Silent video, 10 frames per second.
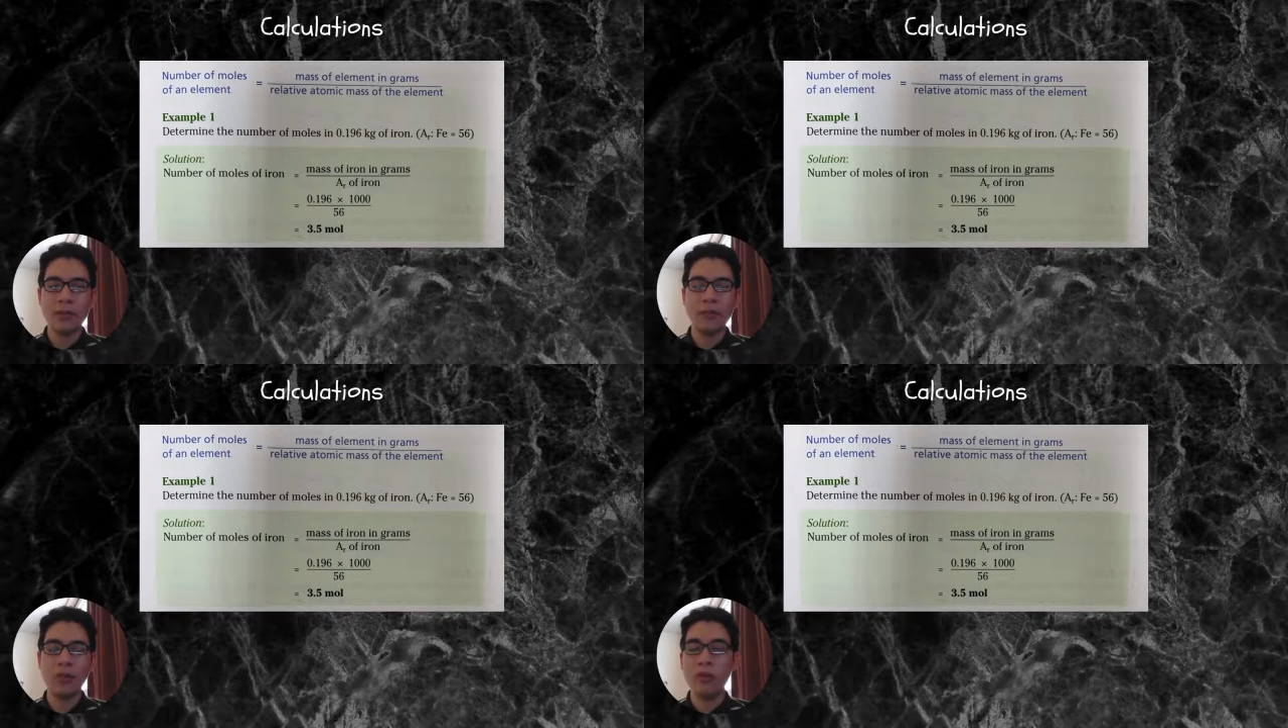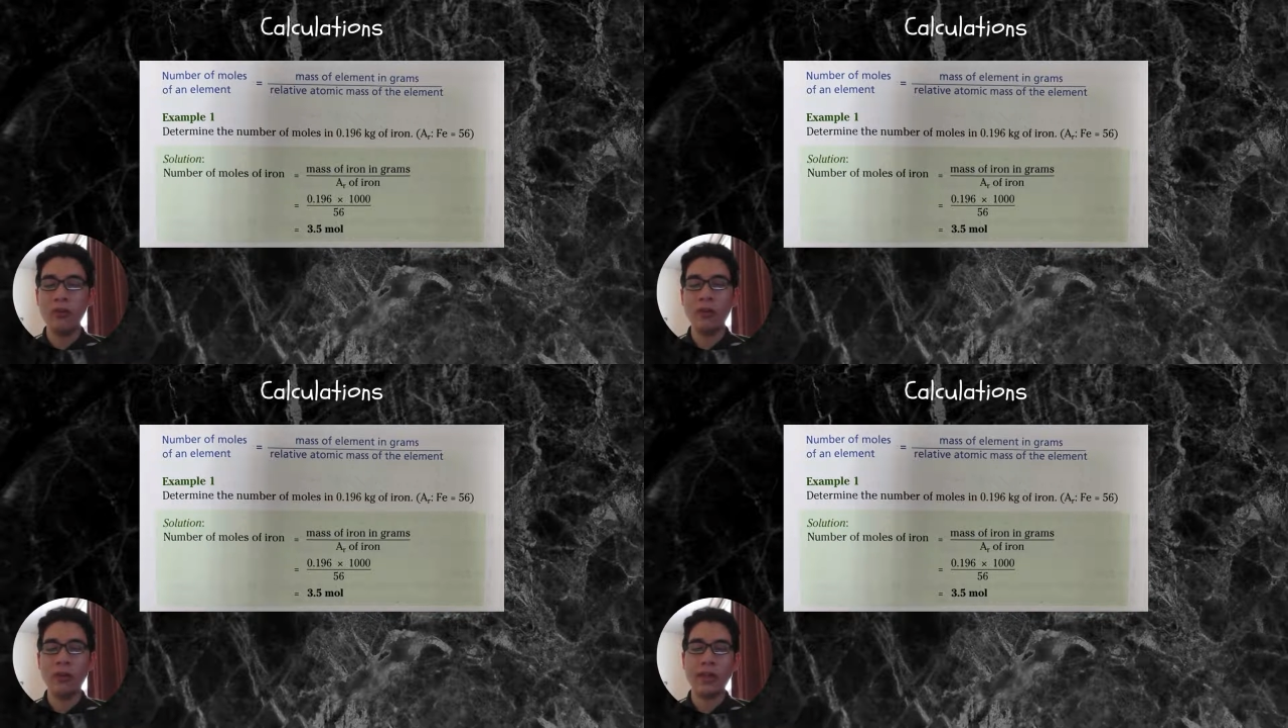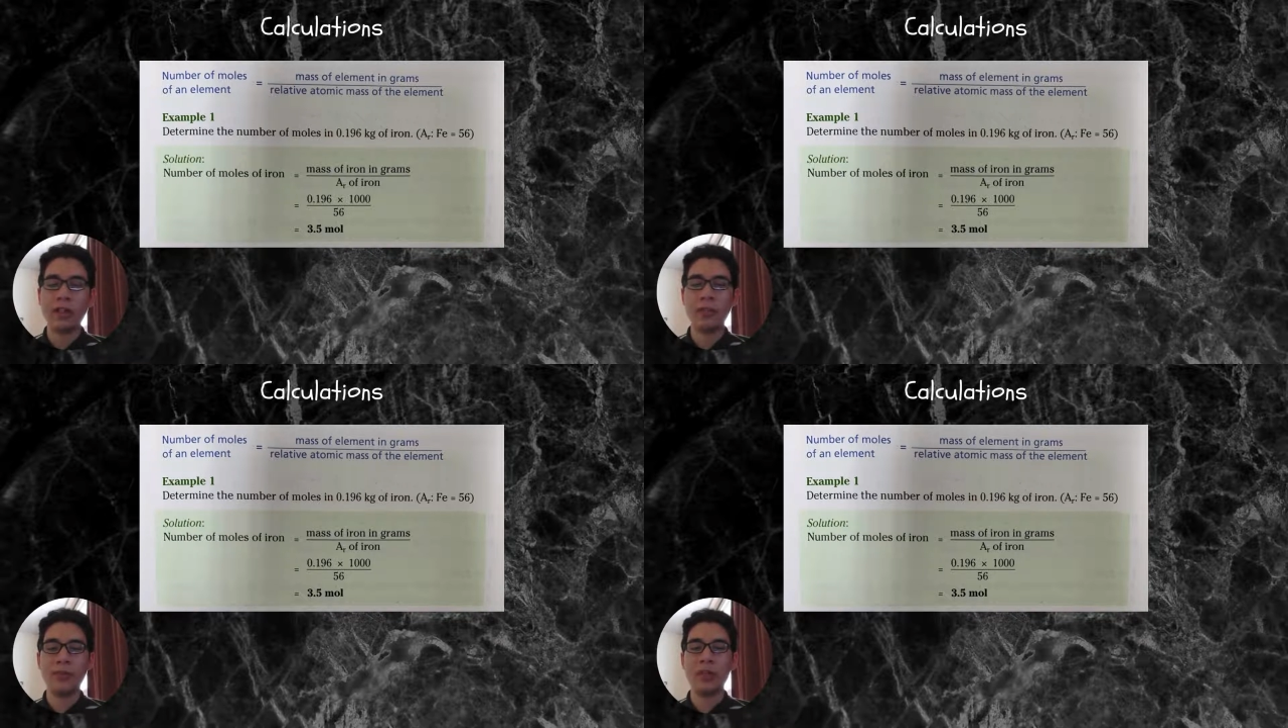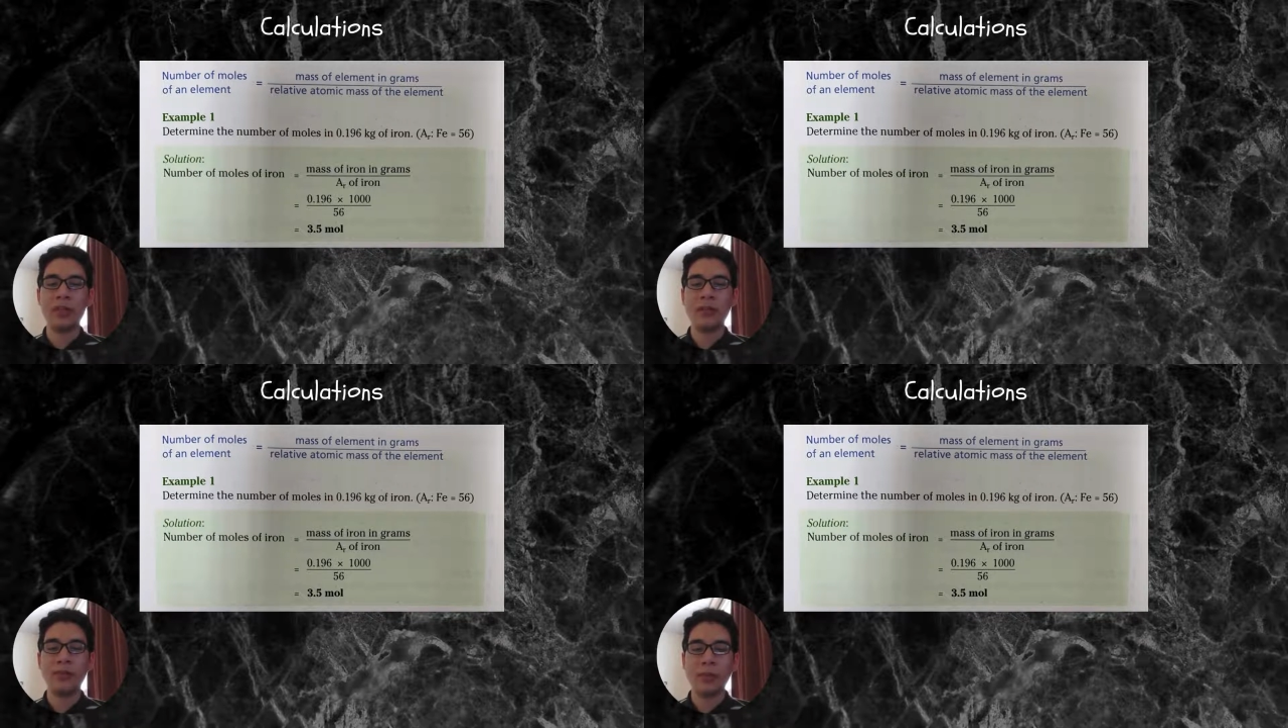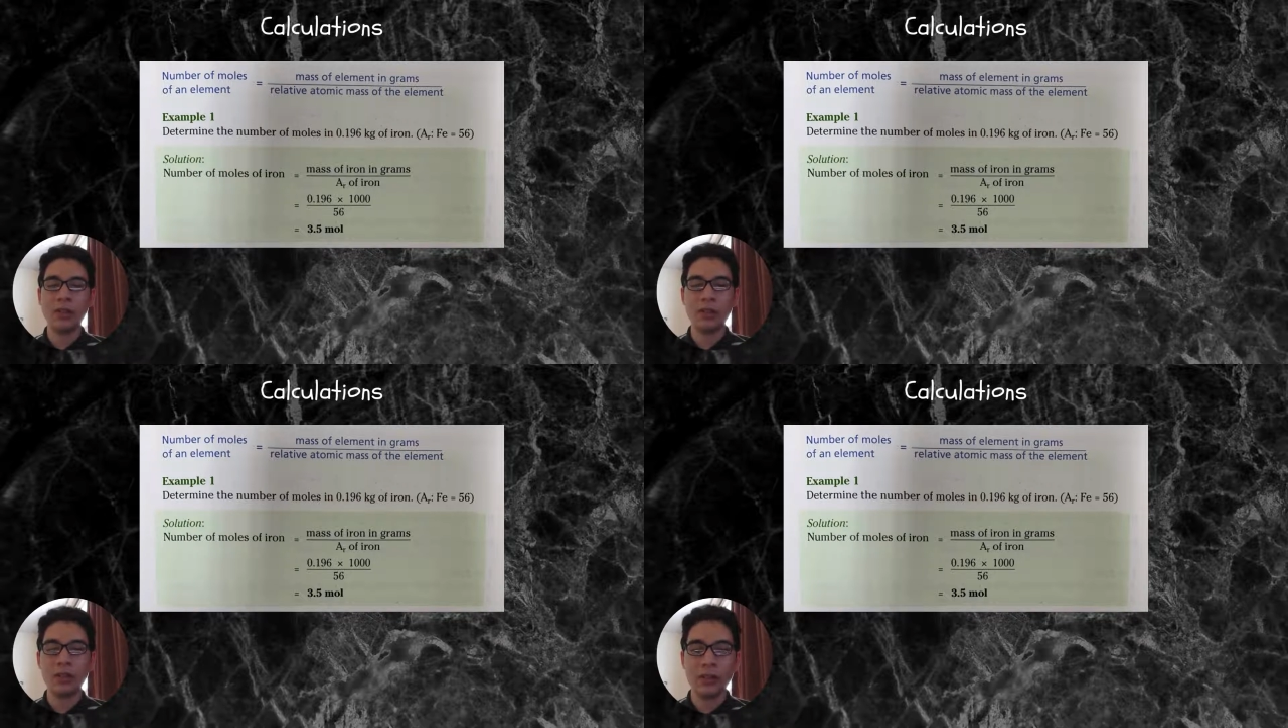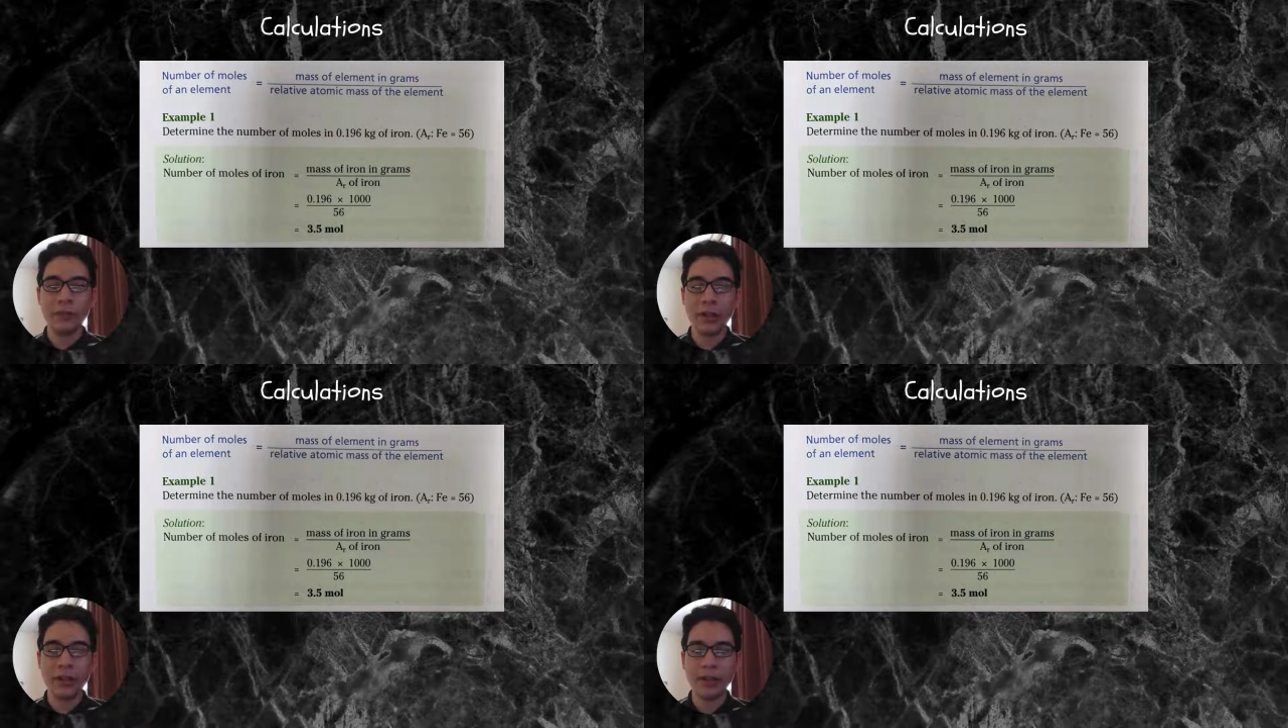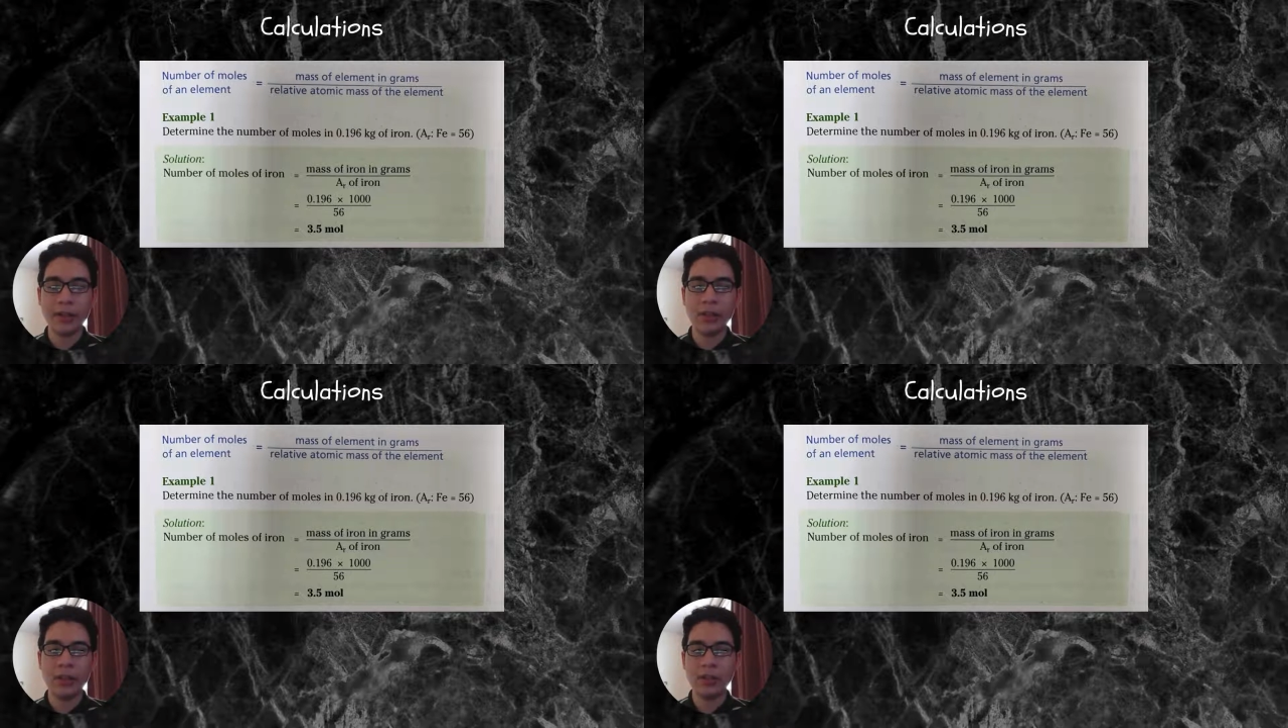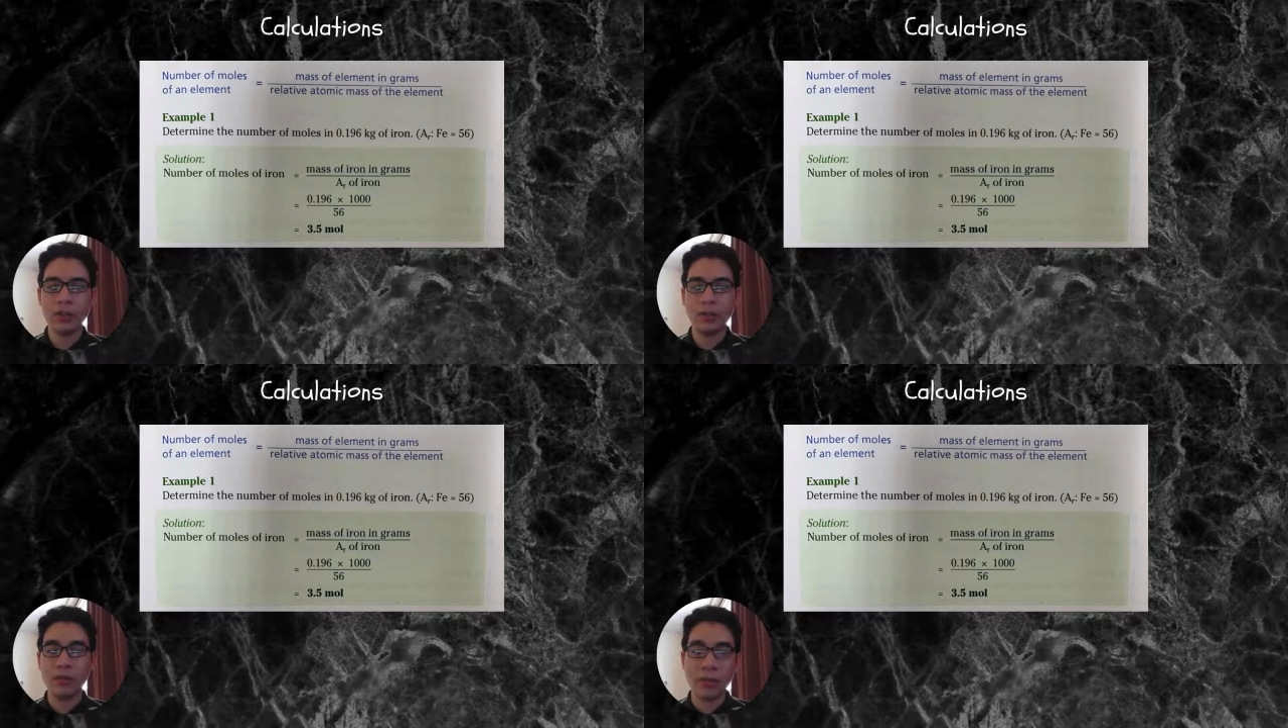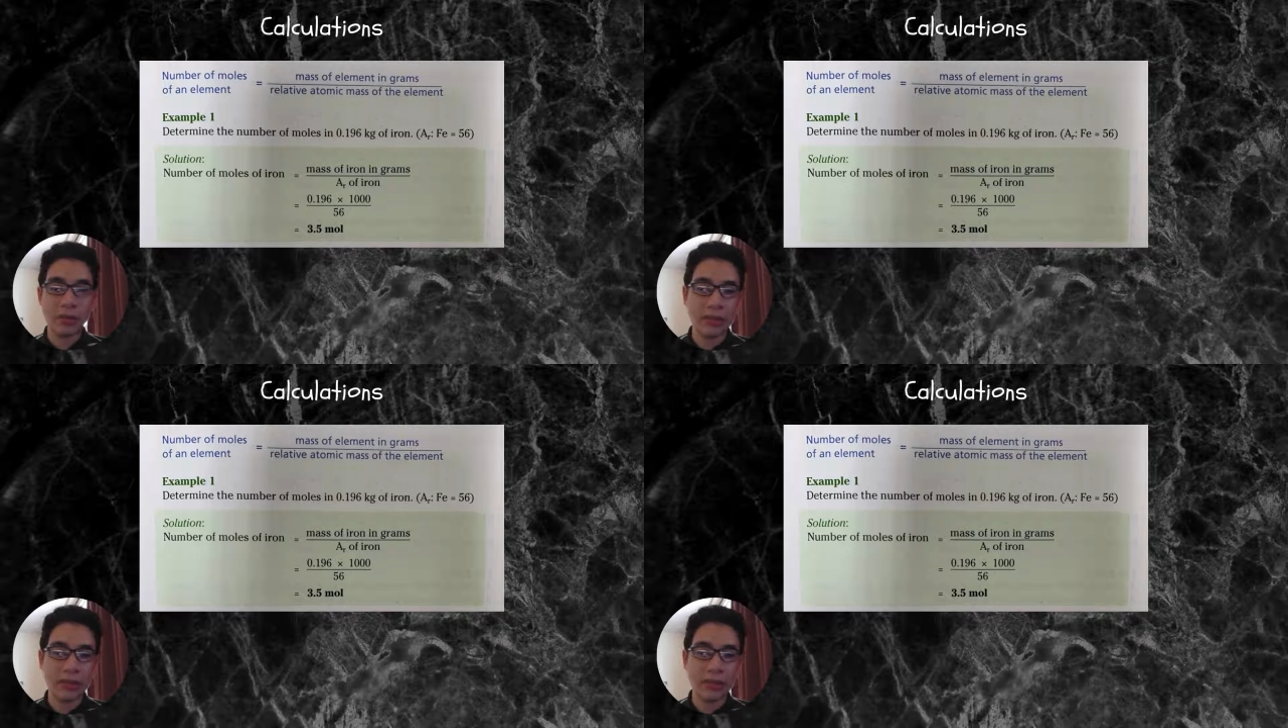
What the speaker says: over atomic relative mass of ions. So you